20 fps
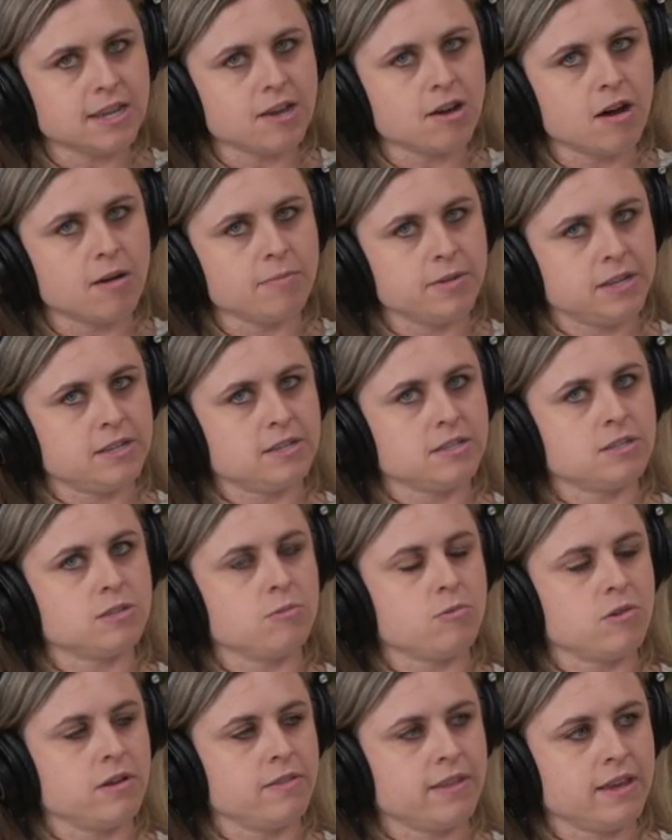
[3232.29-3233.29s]
comedy is the
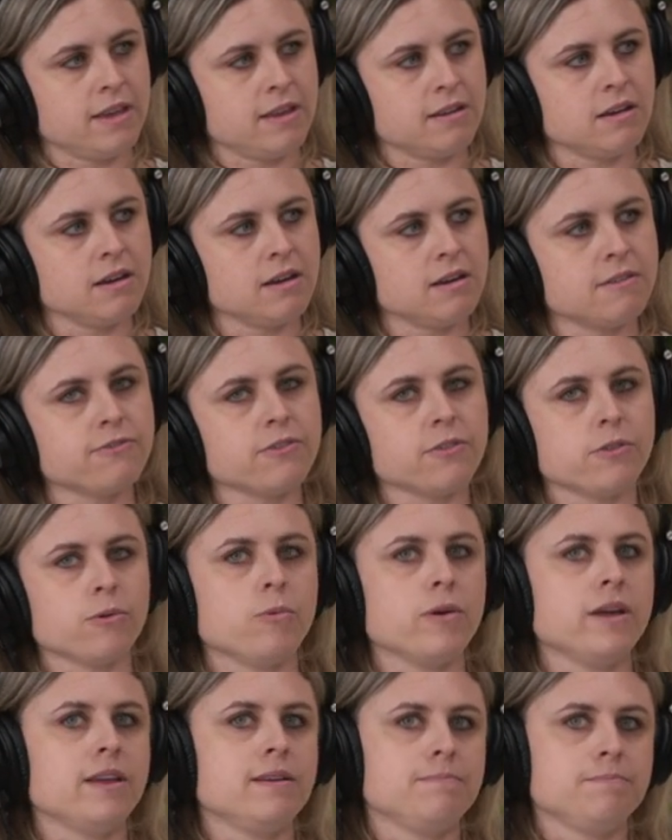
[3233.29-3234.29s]
one that uh, for the
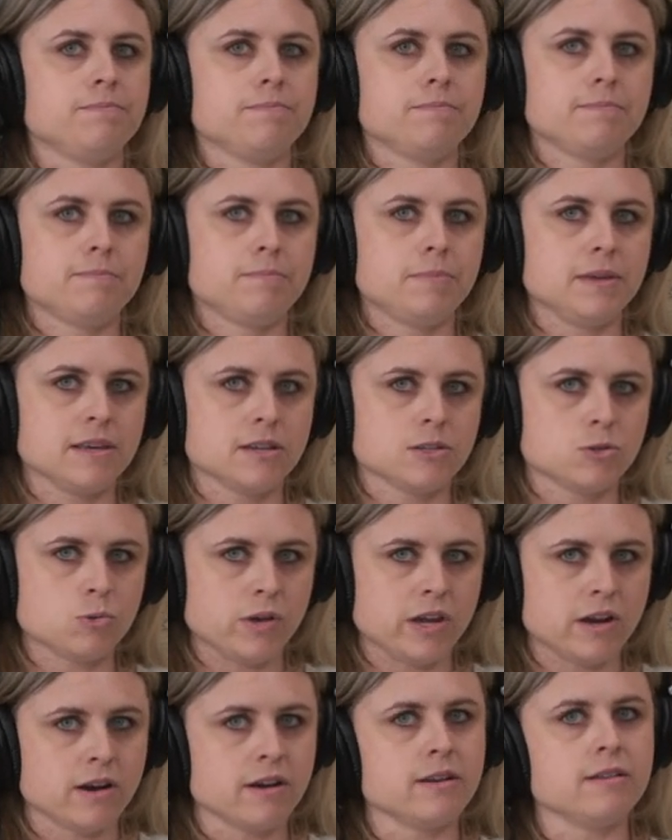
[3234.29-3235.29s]
win because
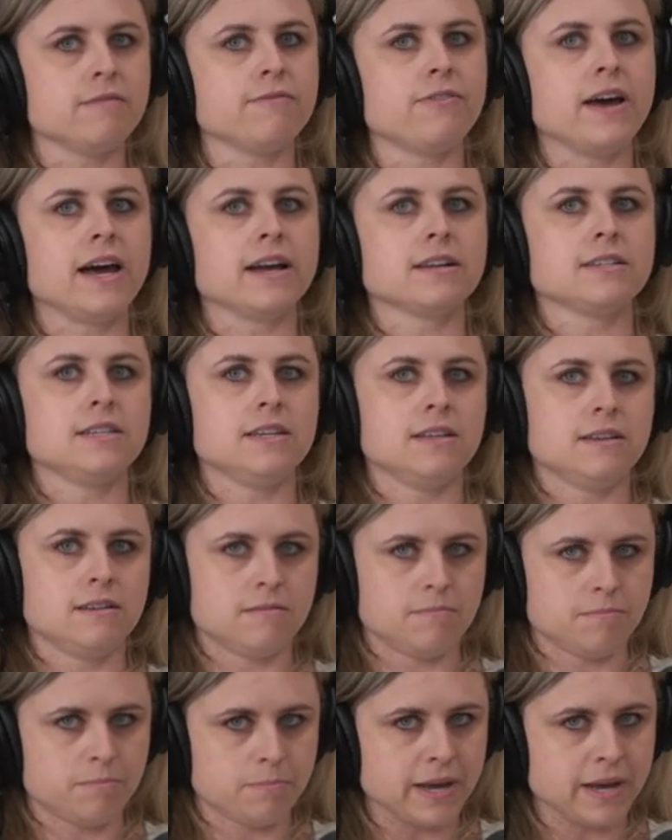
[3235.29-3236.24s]
we are in fact Bat in City.